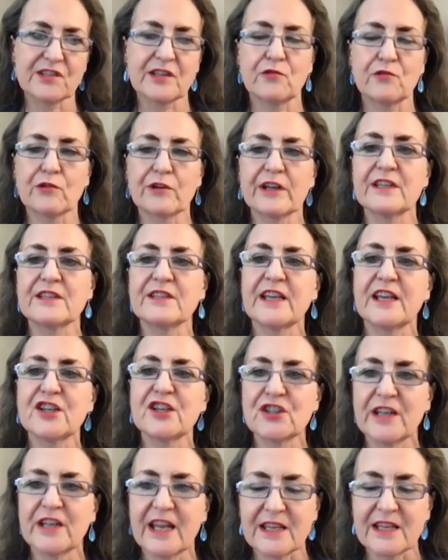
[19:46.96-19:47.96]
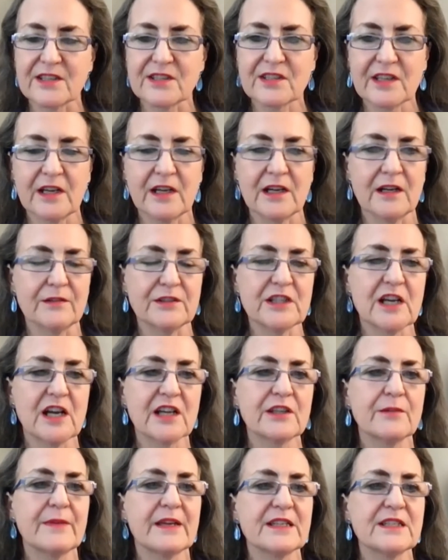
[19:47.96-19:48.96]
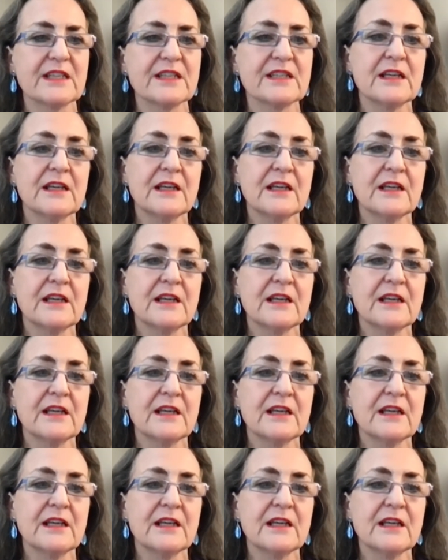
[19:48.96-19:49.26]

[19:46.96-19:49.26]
organization has documented.